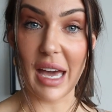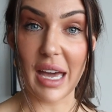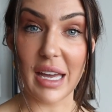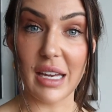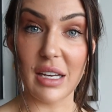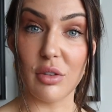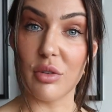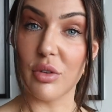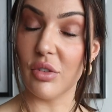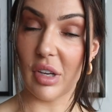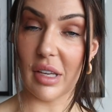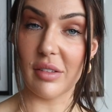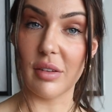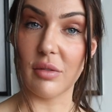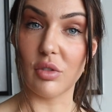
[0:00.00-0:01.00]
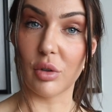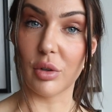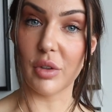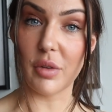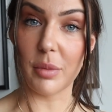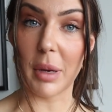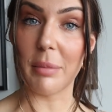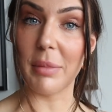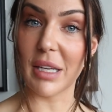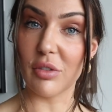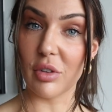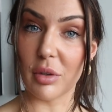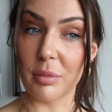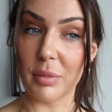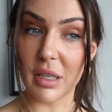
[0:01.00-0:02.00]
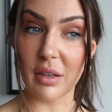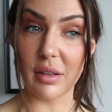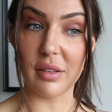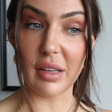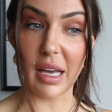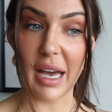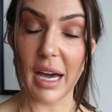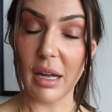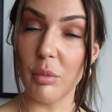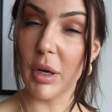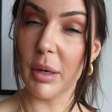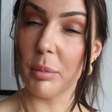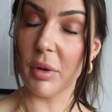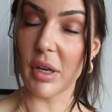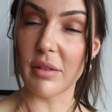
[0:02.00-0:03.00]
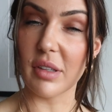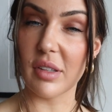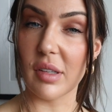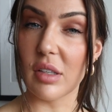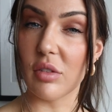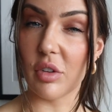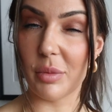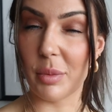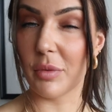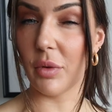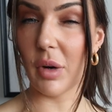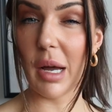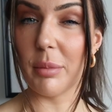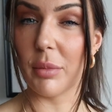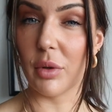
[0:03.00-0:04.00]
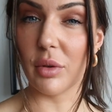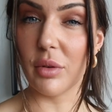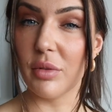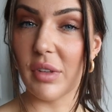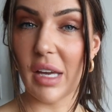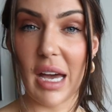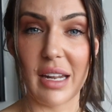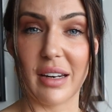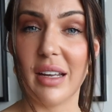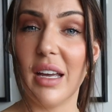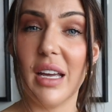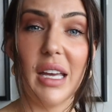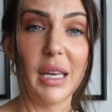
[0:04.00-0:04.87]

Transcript: a new chest of drawers for my bedroom because I had one previously just before I moved and